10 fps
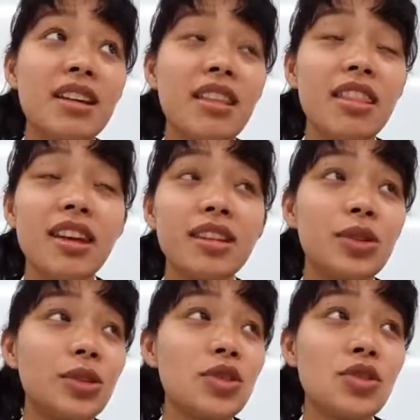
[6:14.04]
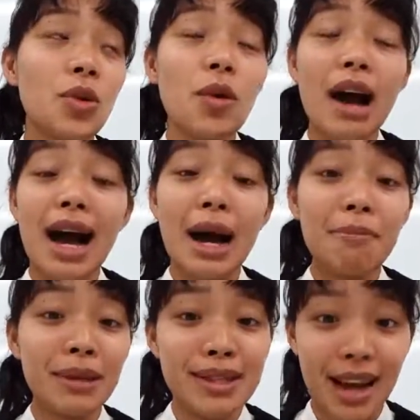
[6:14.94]
They look so
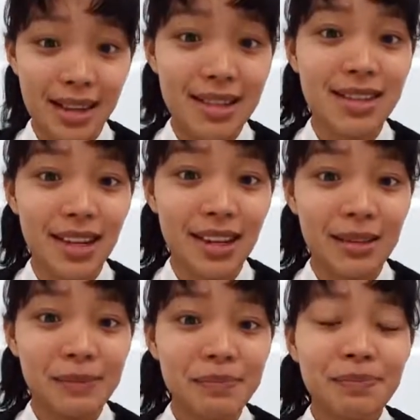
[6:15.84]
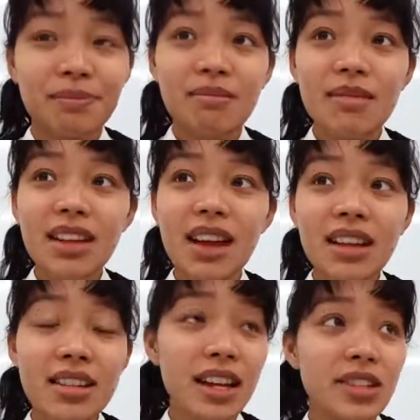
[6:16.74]
appetizing.
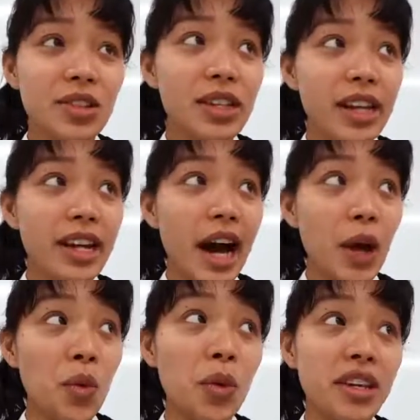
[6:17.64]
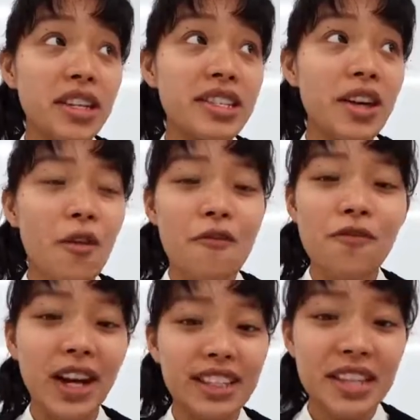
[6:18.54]
Yesterday I was
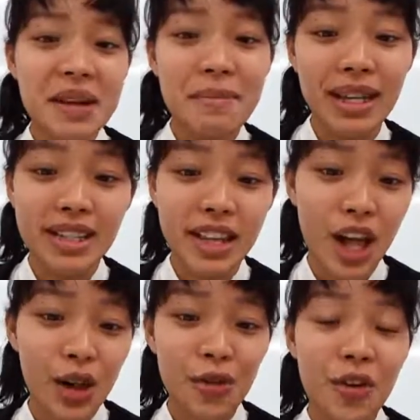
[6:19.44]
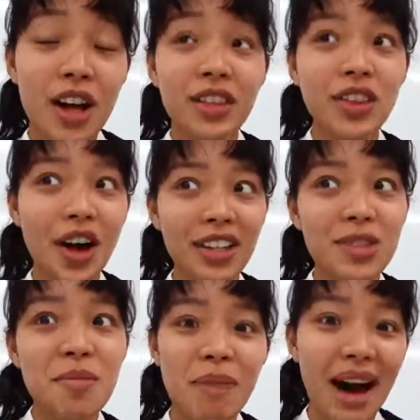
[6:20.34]
fighting myself
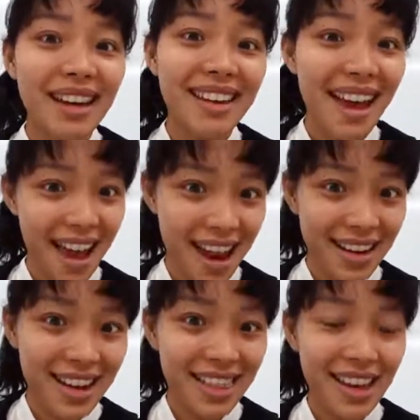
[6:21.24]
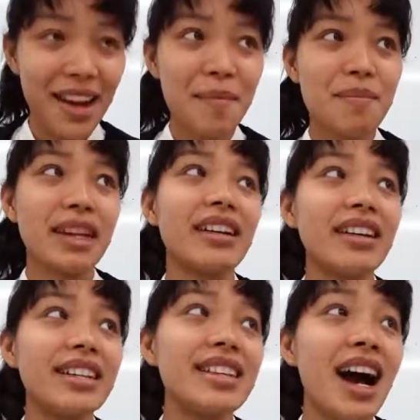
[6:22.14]
not to buy anything
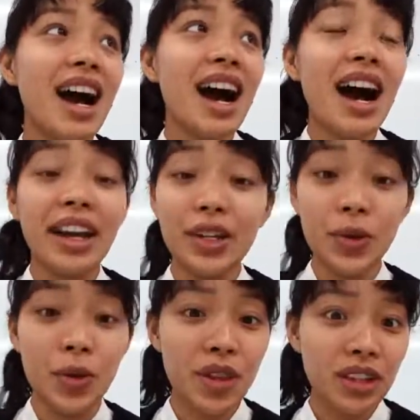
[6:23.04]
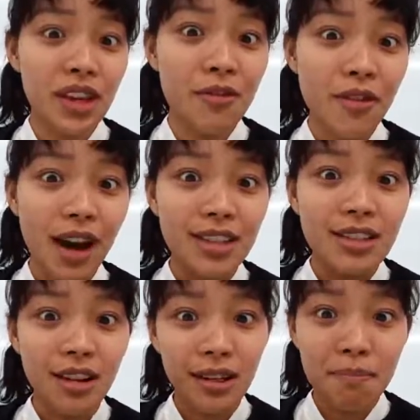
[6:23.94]
because I know that if I
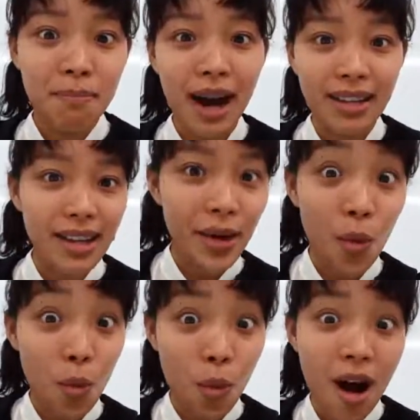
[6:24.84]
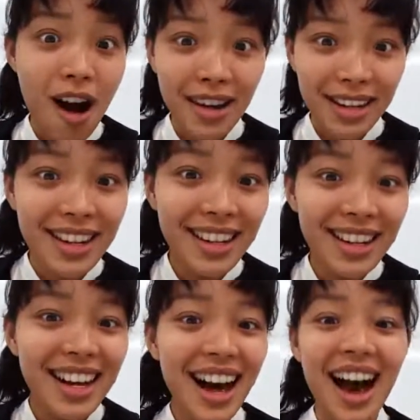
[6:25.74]
start buying
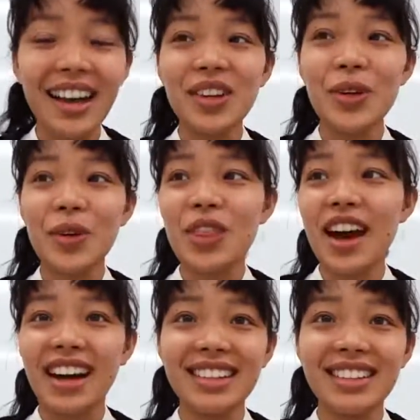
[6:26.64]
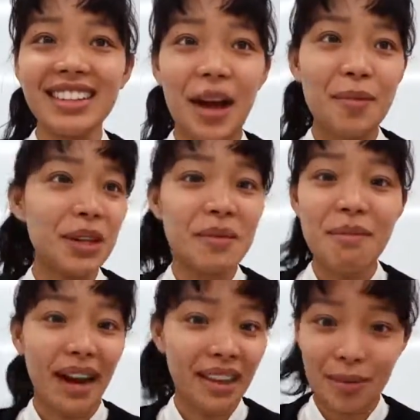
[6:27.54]
one, I know that I'm gonna
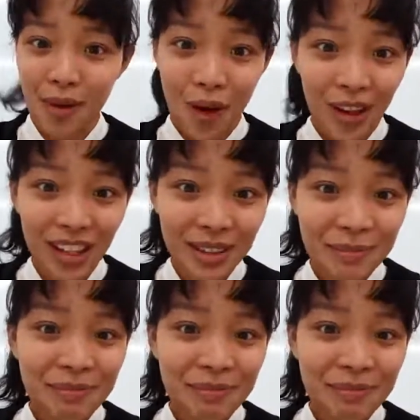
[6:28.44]
buy them all.